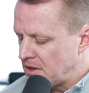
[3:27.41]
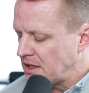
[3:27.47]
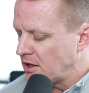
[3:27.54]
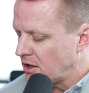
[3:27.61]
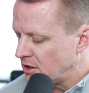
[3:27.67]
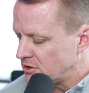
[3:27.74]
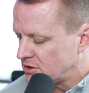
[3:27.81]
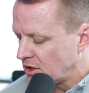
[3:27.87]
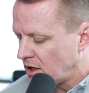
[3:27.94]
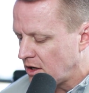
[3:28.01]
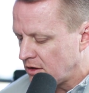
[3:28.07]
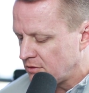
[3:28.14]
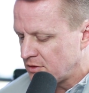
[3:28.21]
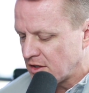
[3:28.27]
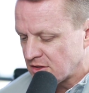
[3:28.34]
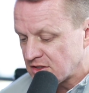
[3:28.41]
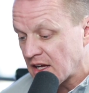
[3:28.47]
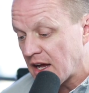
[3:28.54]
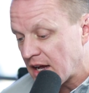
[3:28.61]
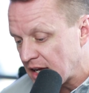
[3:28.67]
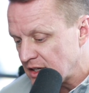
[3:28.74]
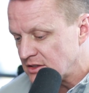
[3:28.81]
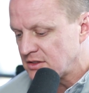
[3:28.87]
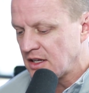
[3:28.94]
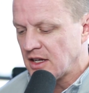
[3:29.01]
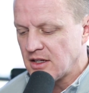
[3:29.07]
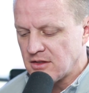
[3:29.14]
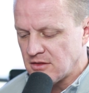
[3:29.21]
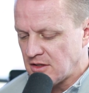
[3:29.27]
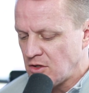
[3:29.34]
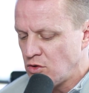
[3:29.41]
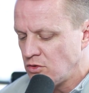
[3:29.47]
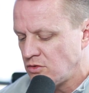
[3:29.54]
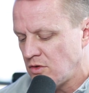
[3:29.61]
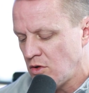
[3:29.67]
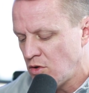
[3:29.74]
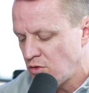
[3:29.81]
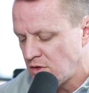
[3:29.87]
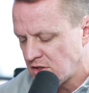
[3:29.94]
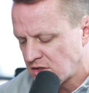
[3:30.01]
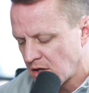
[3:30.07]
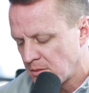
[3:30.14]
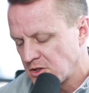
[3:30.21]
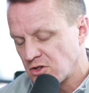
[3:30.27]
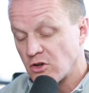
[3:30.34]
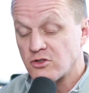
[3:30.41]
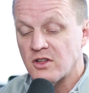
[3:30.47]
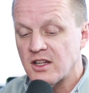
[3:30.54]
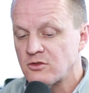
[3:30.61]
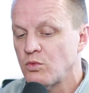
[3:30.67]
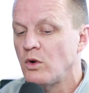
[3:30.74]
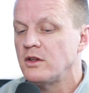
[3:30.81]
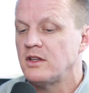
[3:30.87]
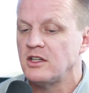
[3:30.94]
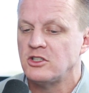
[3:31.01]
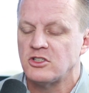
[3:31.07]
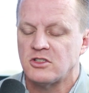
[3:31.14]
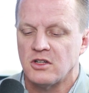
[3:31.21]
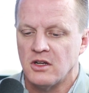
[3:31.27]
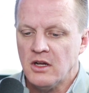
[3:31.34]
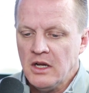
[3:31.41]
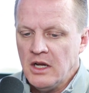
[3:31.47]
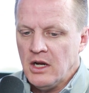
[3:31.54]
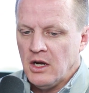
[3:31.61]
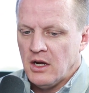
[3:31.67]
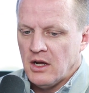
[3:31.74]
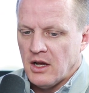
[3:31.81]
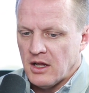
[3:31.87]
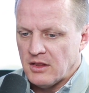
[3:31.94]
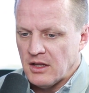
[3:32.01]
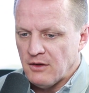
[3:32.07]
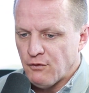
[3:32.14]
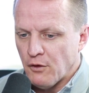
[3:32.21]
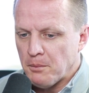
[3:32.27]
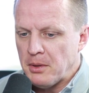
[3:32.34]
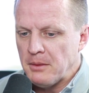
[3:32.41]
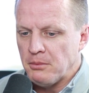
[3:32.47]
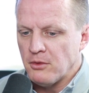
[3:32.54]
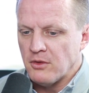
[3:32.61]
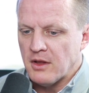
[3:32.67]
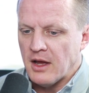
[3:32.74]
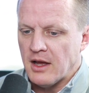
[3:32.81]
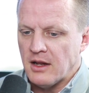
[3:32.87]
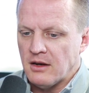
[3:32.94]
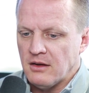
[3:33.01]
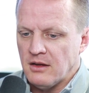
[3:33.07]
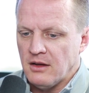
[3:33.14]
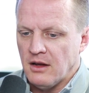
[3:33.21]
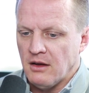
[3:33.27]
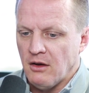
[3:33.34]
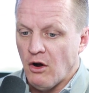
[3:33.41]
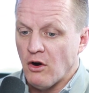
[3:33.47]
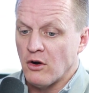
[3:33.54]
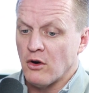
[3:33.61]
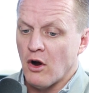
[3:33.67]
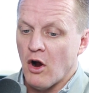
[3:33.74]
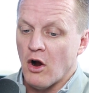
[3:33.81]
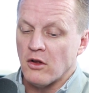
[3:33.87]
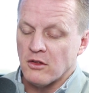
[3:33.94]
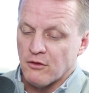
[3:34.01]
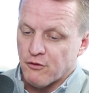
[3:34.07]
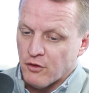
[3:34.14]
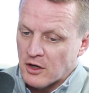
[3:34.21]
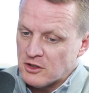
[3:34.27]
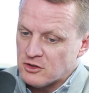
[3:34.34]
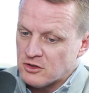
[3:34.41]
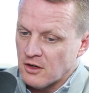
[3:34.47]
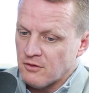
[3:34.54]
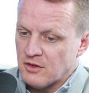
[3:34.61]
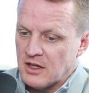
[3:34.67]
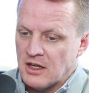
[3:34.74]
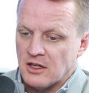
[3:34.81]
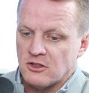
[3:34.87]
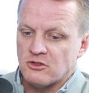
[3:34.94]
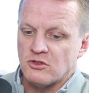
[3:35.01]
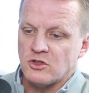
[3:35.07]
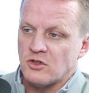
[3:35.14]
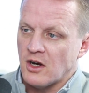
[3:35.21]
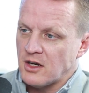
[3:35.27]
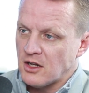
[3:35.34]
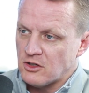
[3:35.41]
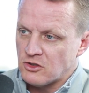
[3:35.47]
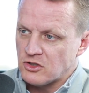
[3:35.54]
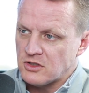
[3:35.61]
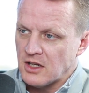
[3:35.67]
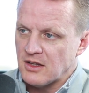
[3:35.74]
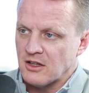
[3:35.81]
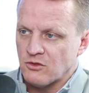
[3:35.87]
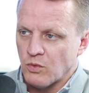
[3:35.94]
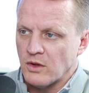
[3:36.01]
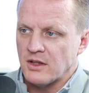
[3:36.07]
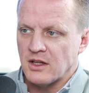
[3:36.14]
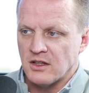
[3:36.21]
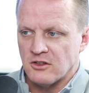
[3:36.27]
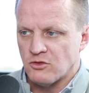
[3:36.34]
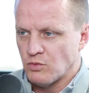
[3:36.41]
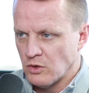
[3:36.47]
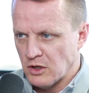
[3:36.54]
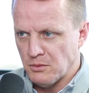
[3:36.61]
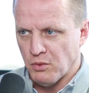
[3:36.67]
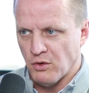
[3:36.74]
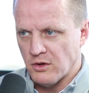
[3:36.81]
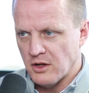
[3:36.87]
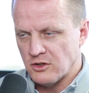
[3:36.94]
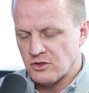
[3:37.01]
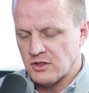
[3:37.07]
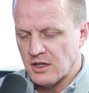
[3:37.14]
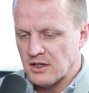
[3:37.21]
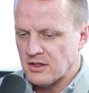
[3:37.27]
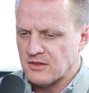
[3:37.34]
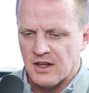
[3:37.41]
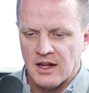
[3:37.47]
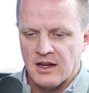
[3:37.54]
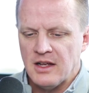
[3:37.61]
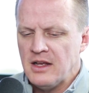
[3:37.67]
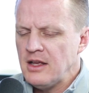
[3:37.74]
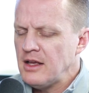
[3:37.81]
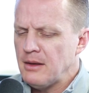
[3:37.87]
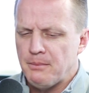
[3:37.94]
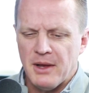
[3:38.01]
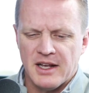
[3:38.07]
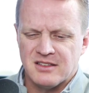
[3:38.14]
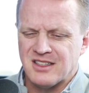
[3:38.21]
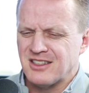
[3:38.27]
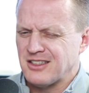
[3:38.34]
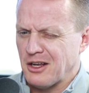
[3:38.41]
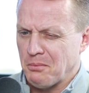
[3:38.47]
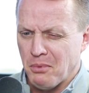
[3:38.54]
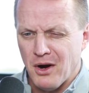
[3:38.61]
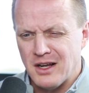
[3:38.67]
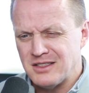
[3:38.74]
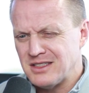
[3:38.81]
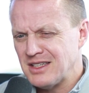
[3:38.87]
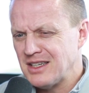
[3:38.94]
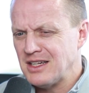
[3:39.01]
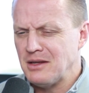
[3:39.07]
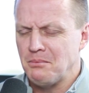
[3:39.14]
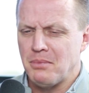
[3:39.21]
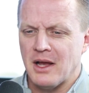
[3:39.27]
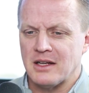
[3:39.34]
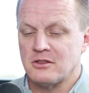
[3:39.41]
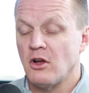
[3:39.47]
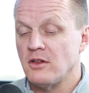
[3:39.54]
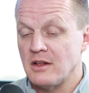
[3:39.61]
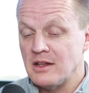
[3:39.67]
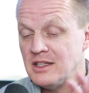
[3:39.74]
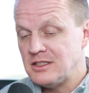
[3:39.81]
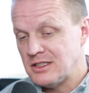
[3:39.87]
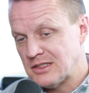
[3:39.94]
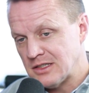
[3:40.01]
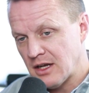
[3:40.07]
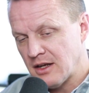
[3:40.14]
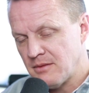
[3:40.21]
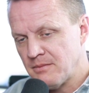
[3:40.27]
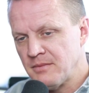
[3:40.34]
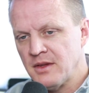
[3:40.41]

because of the size and who these companies are. So that's one thing just to, I think, for people that are on the fringe of the industry trying to understand, that's one thing that's really important to understand, because that impacts things like pricing. It impacts on the leasing side.